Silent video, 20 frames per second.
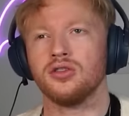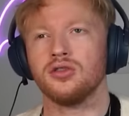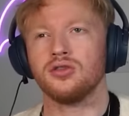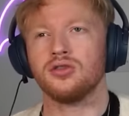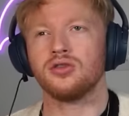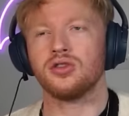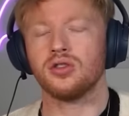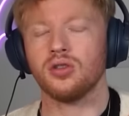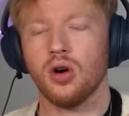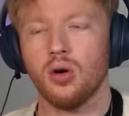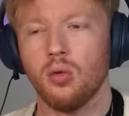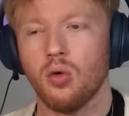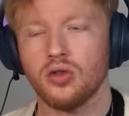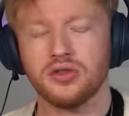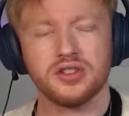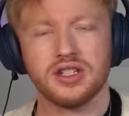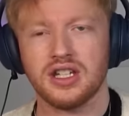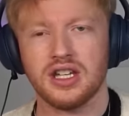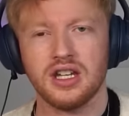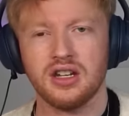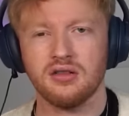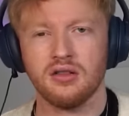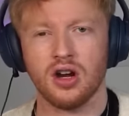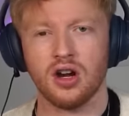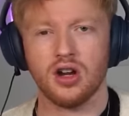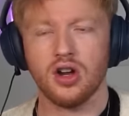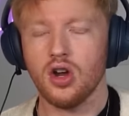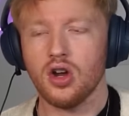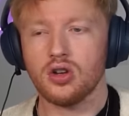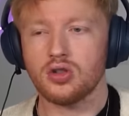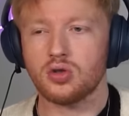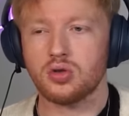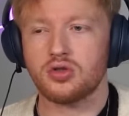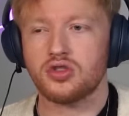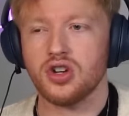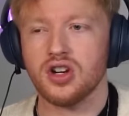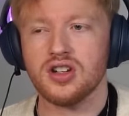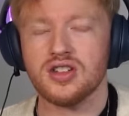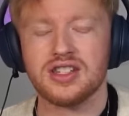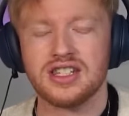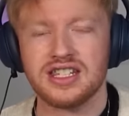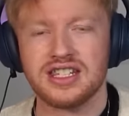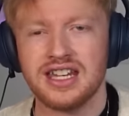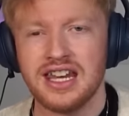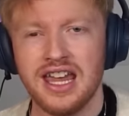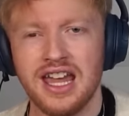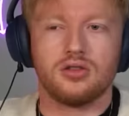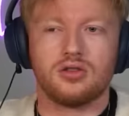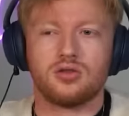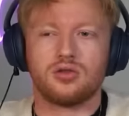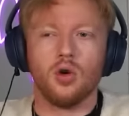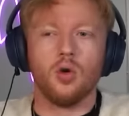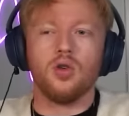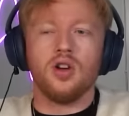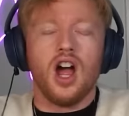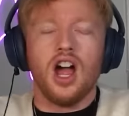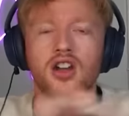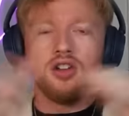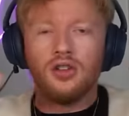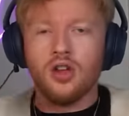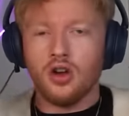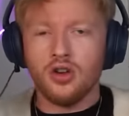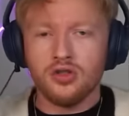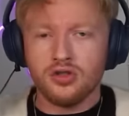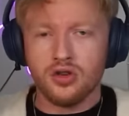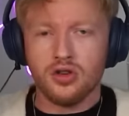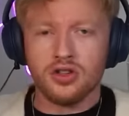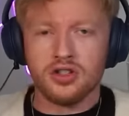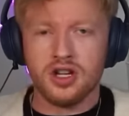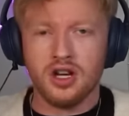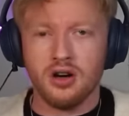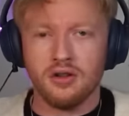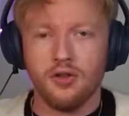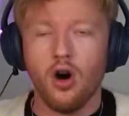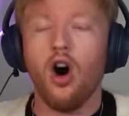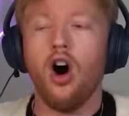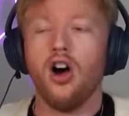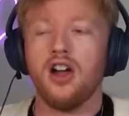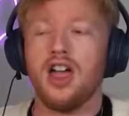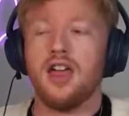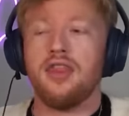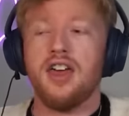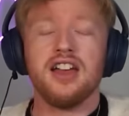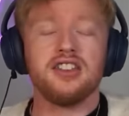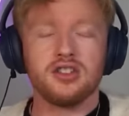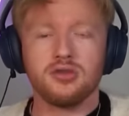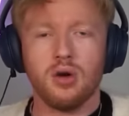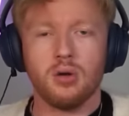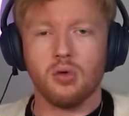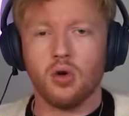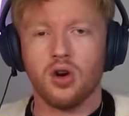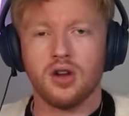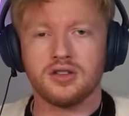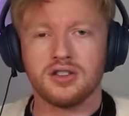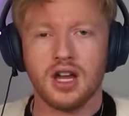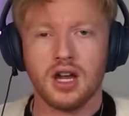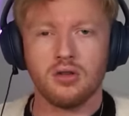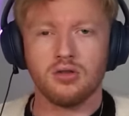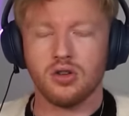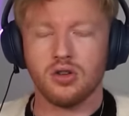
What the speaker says: to not want to hear it. So just say it. Don't announce yourself. Oh yeah, this is what I'm going to tell you.